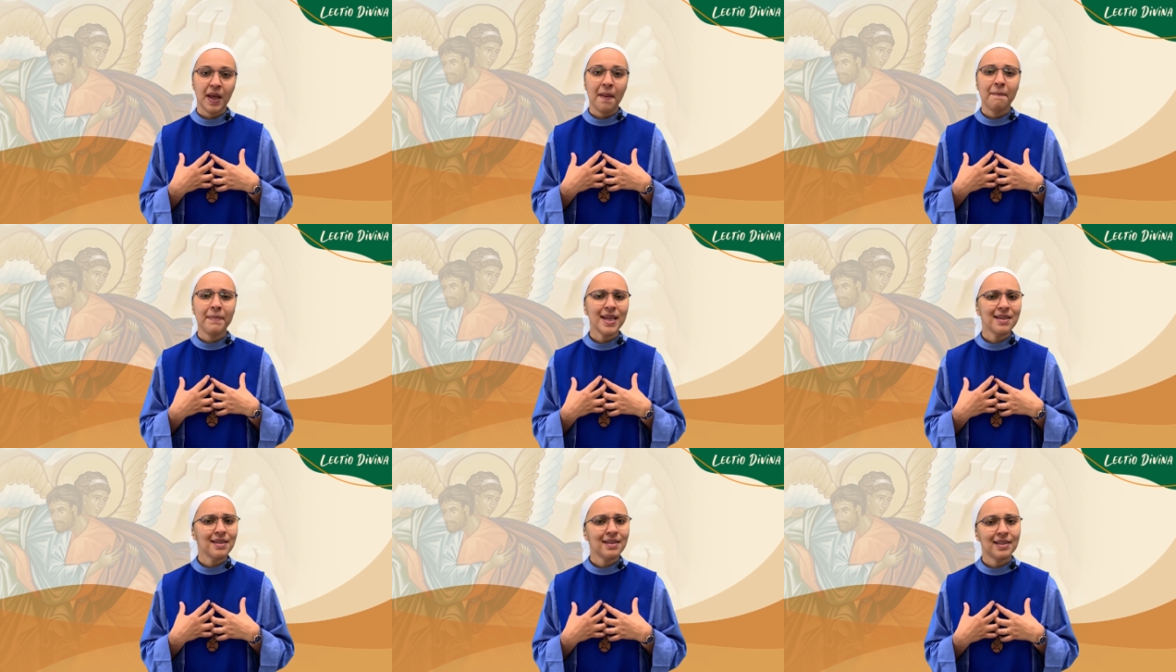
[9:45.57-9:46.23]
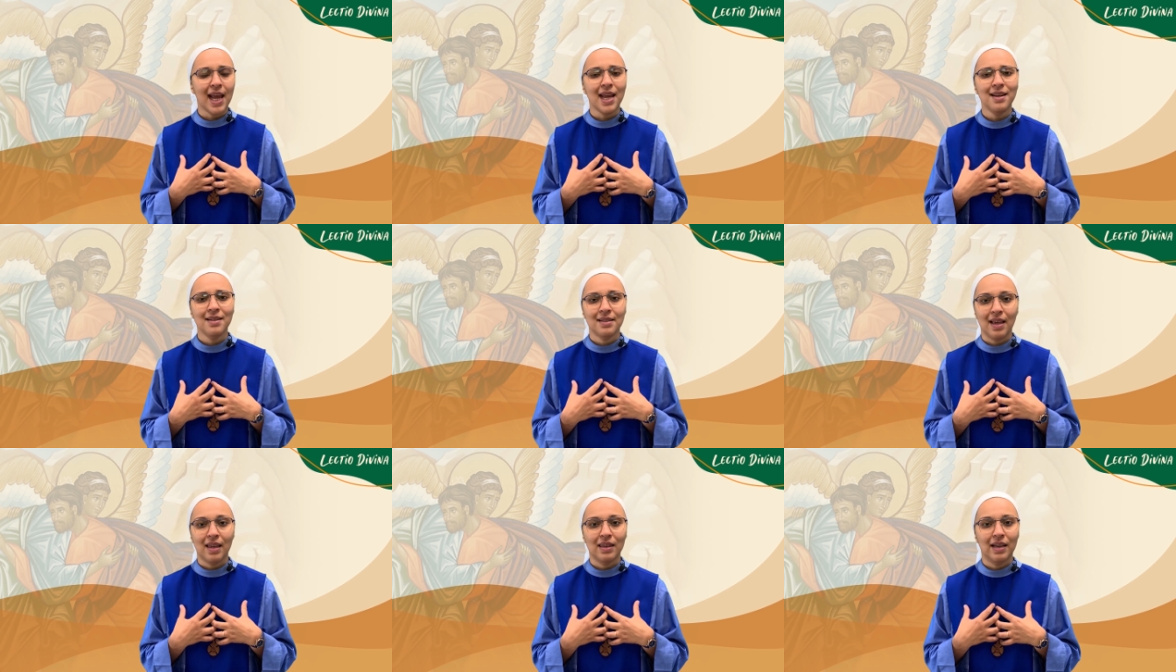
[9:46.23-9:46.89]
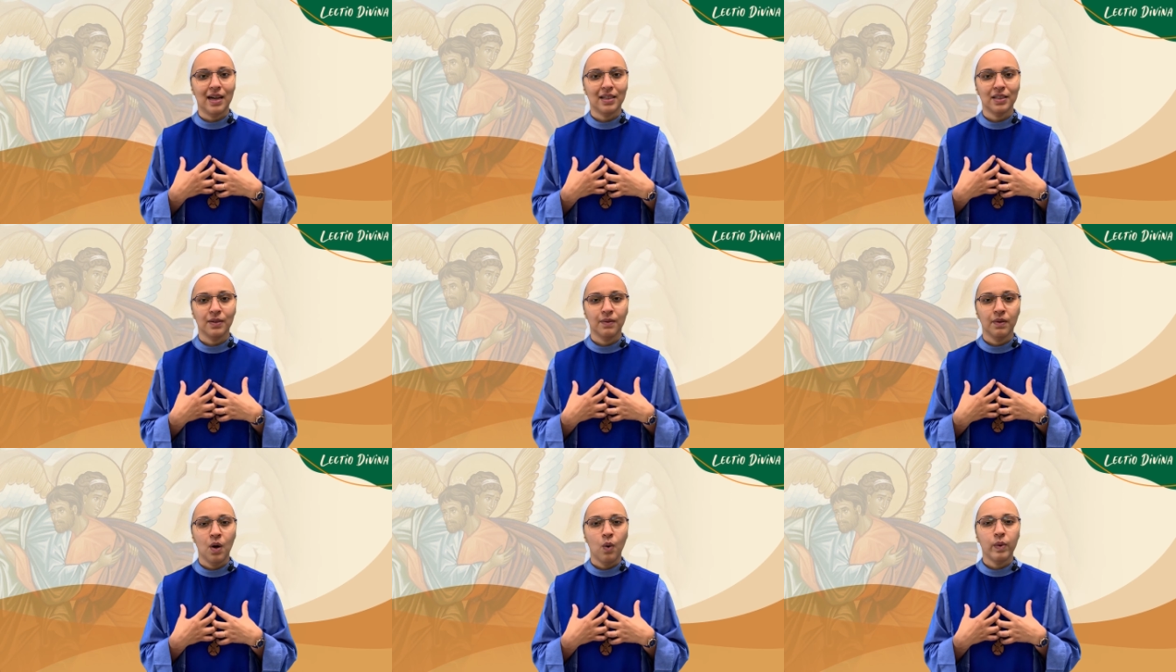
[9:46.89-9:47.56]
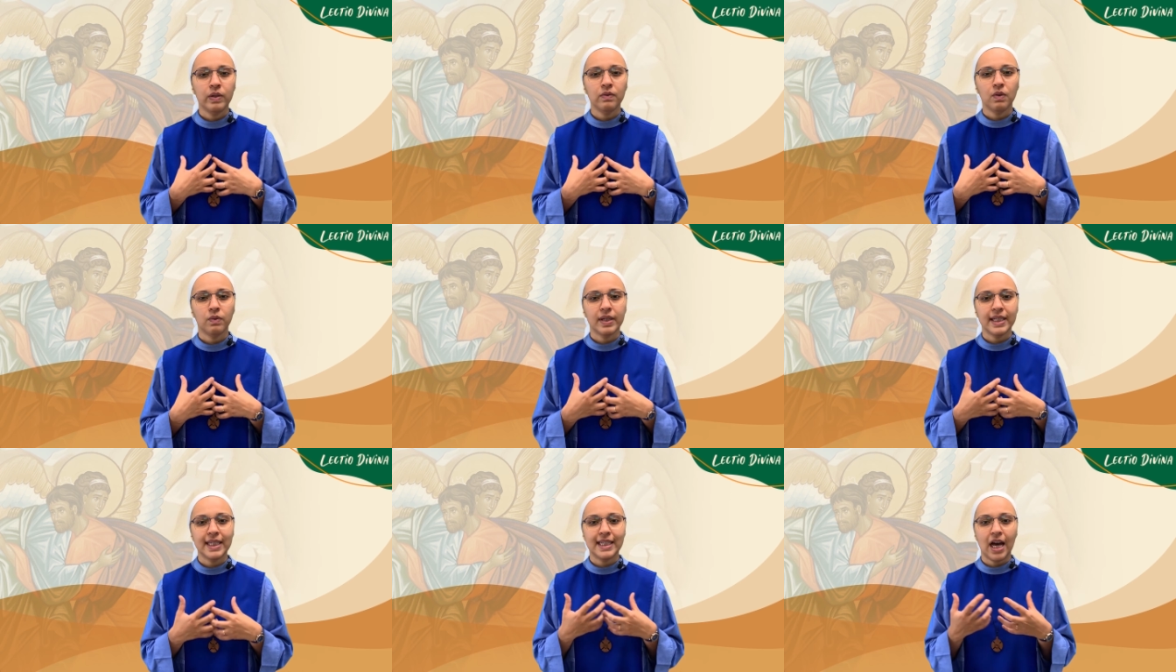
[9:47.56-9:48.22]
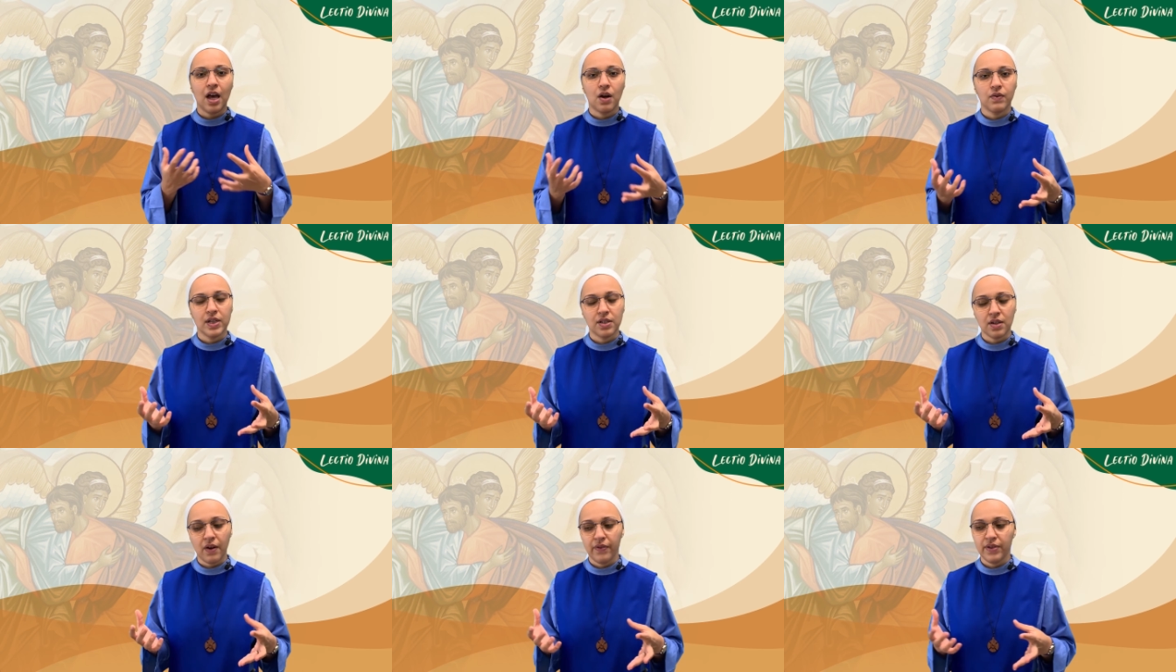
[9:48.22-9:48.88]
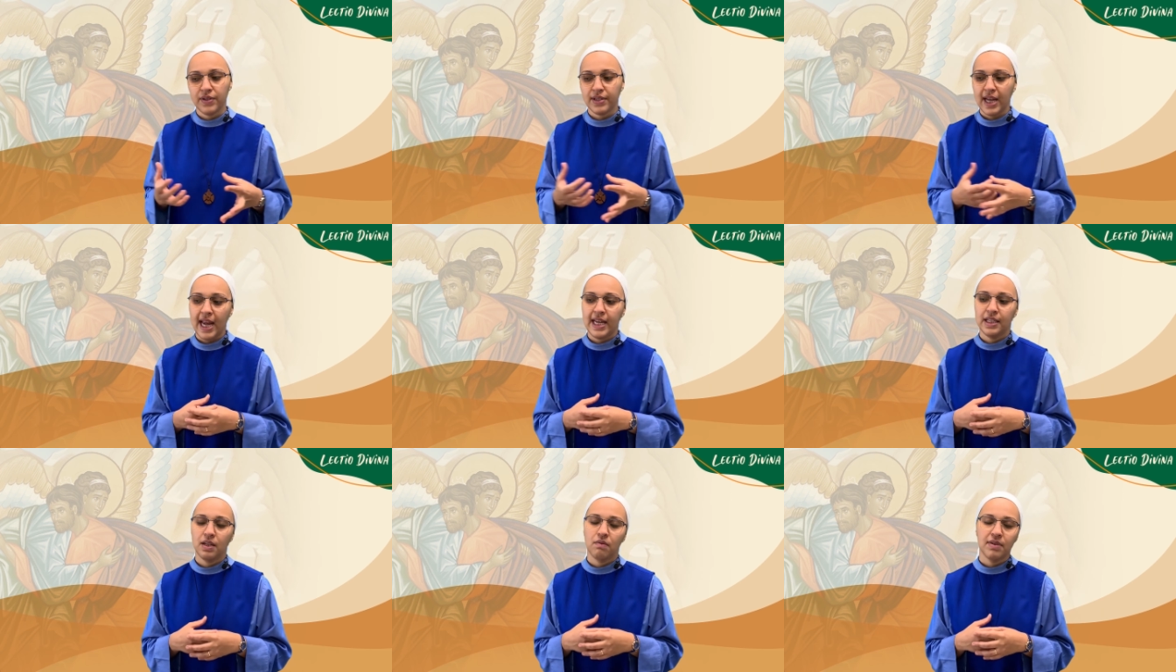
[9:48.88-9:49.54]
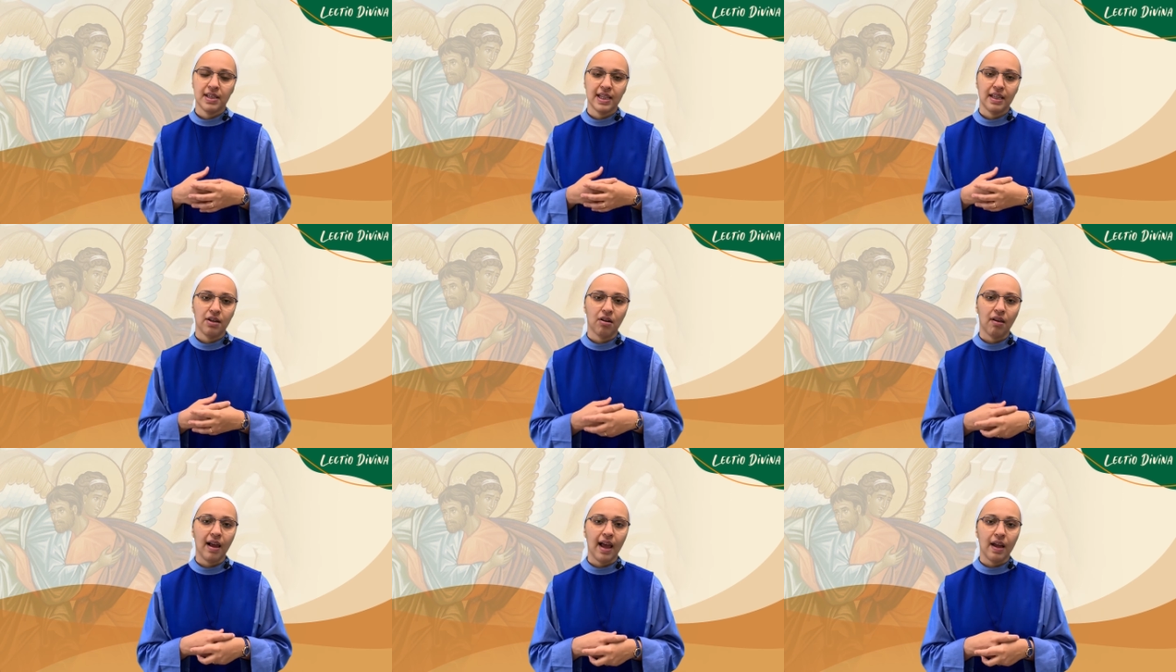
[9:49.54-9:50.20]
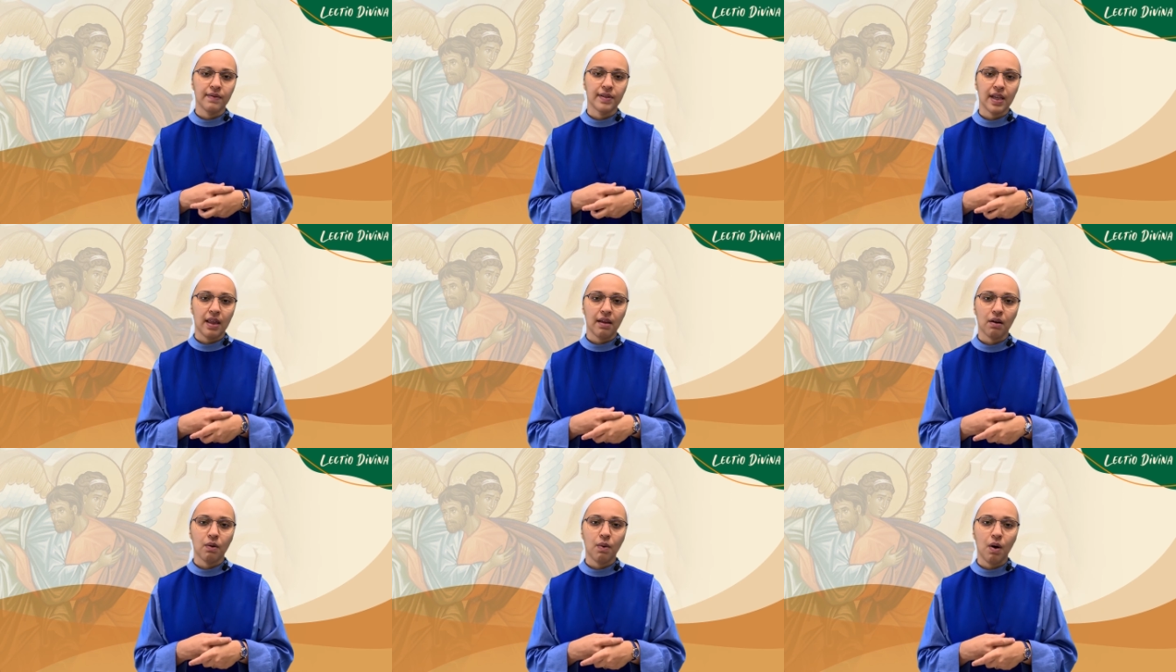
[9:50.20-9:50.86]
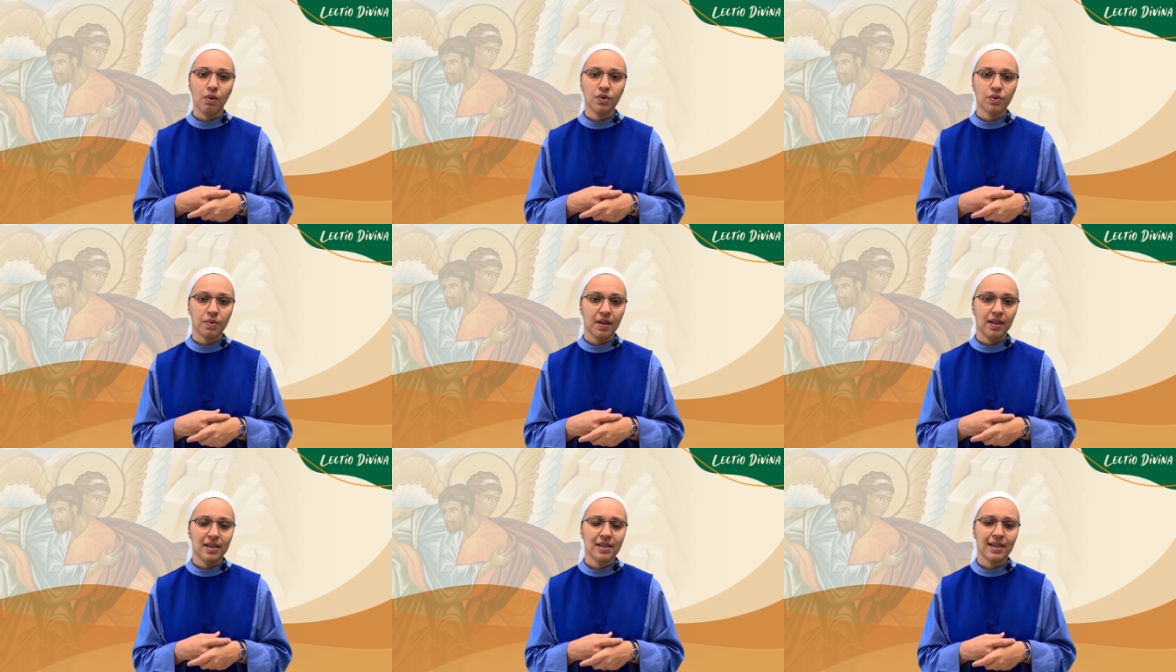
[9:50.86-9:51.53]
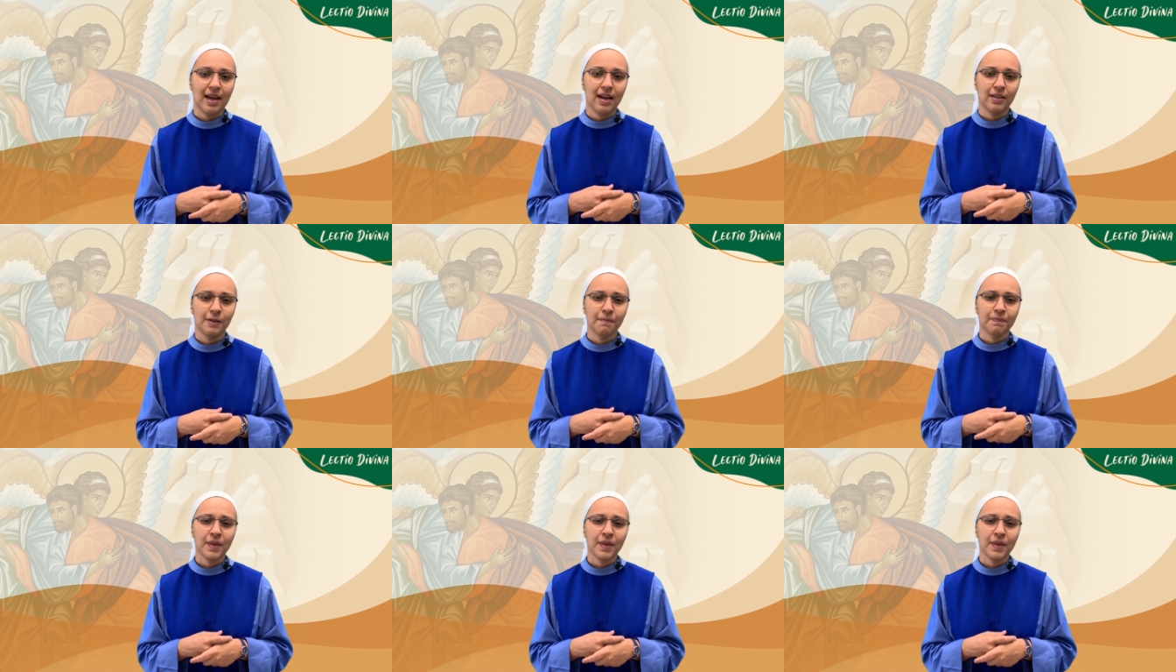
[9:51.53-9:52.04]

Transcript: Many saints said that. When we read the diaries of the saints and we see their lives and their quotes, what they said,